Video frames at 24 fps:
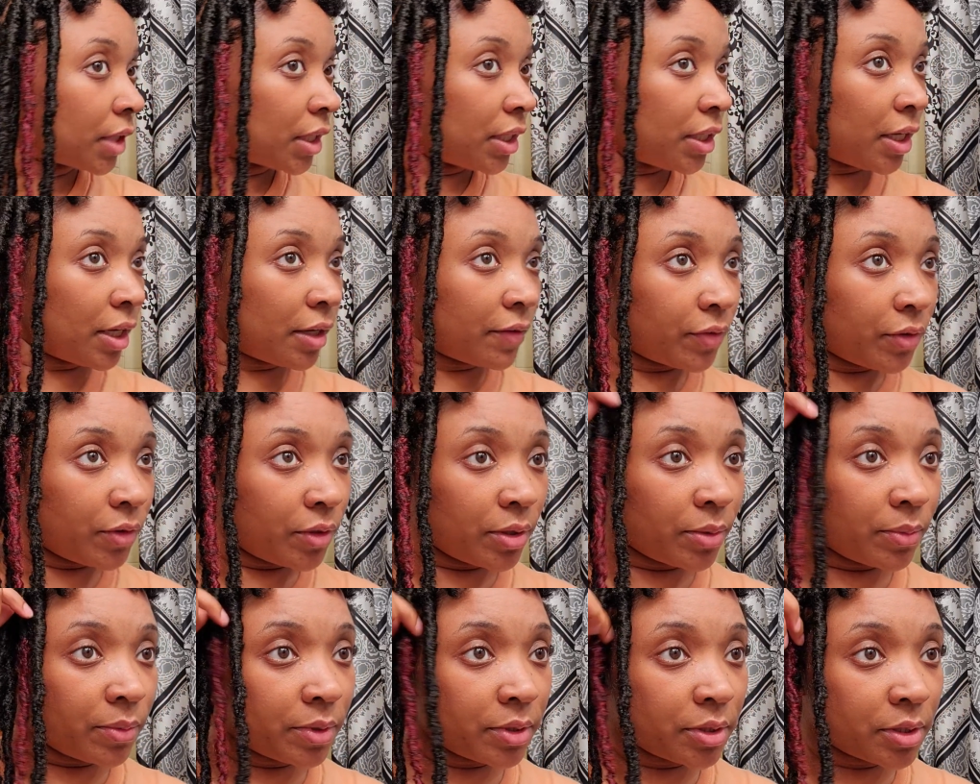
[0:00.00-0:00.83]
Now, if you
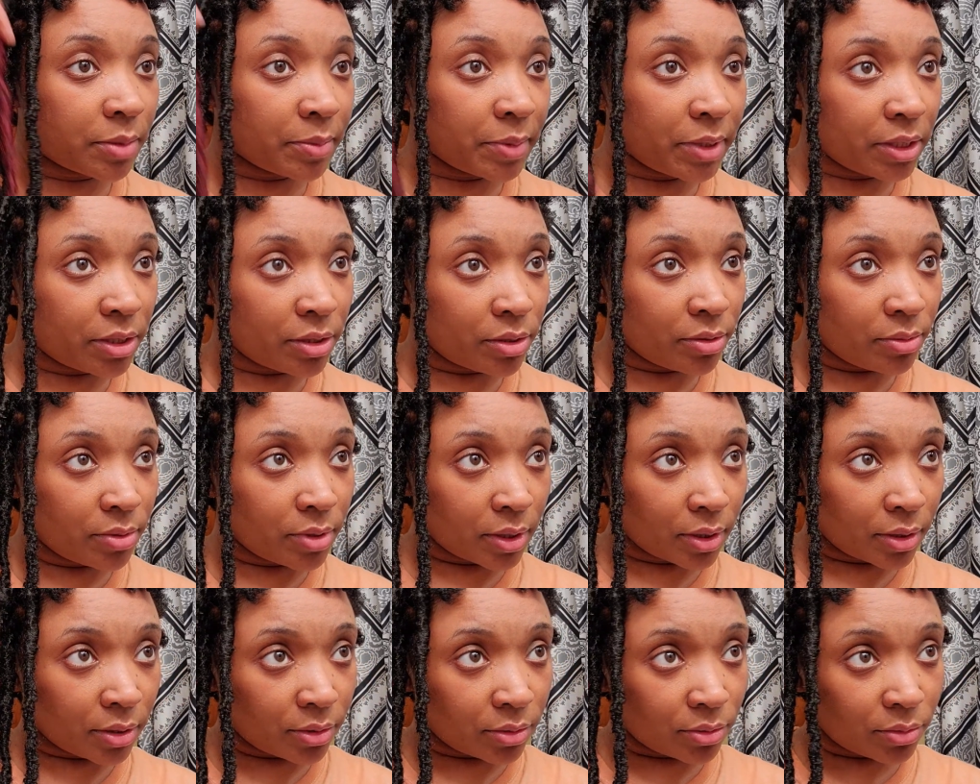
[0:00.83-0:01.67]
don't want it to be
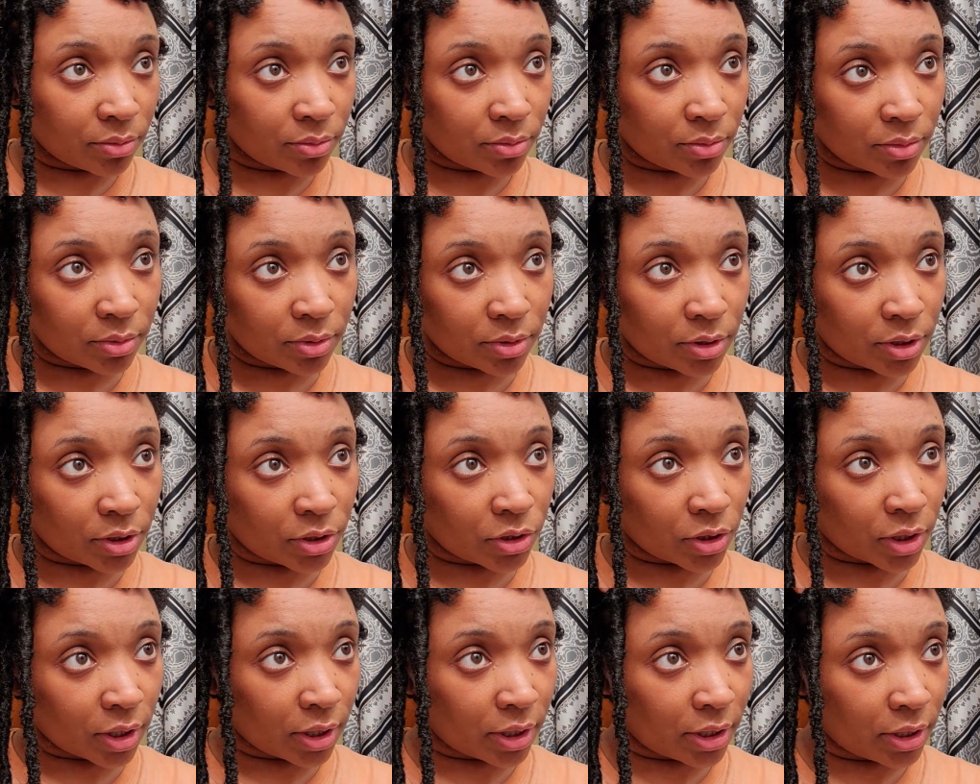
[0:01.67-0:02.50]
two-tone, just
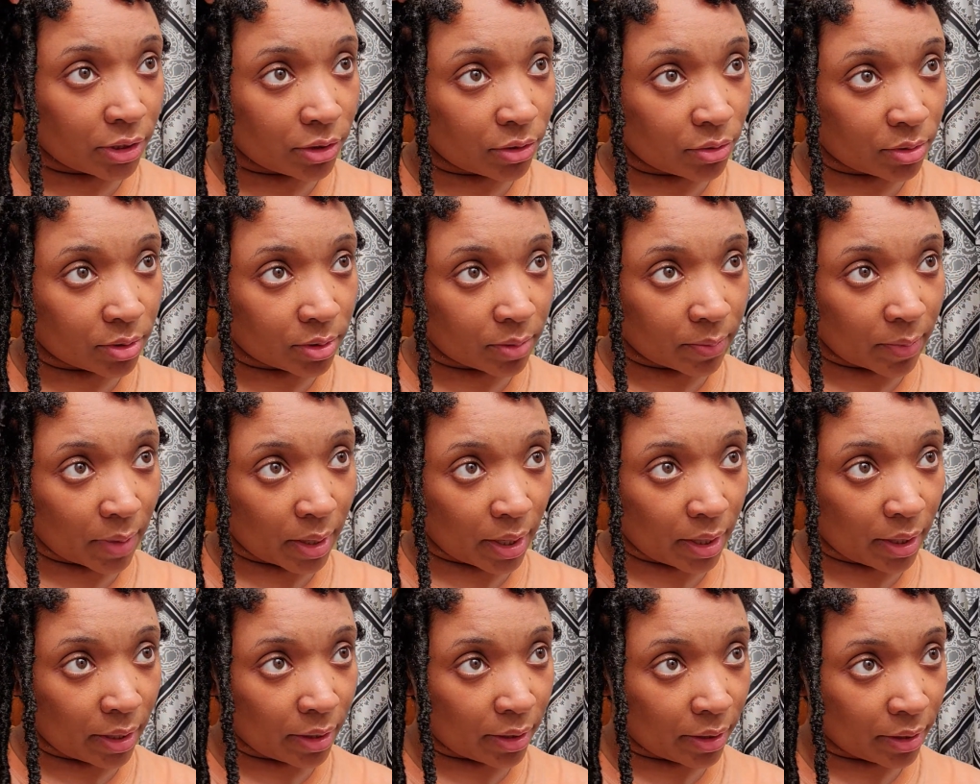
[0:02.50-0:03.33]
try to get you some
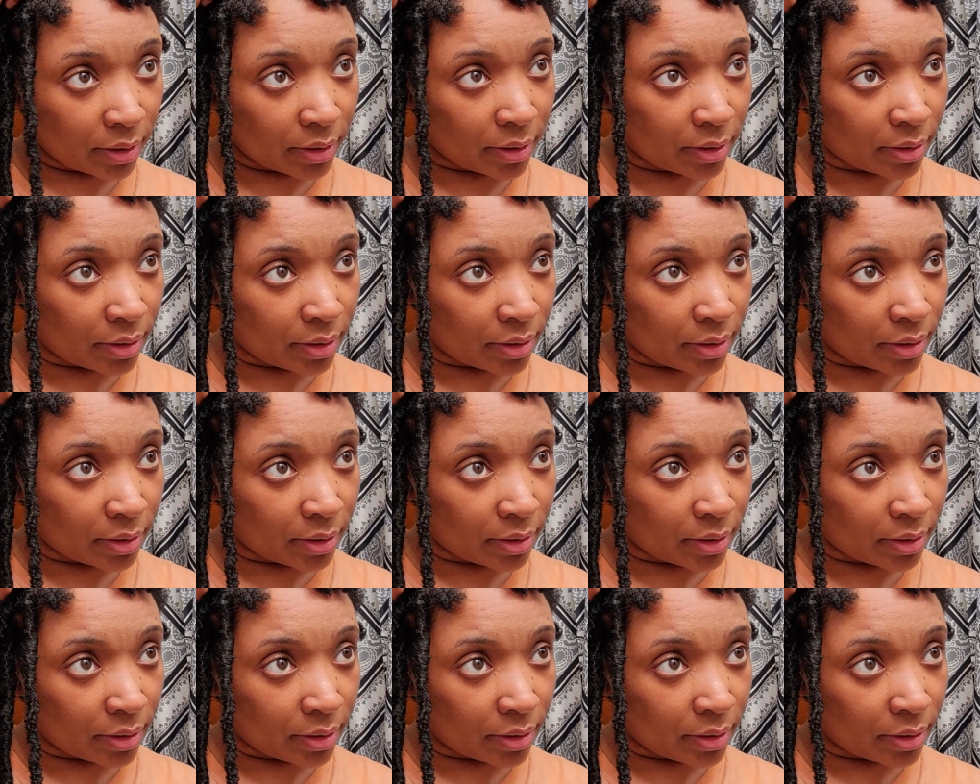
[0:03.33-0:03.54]
hair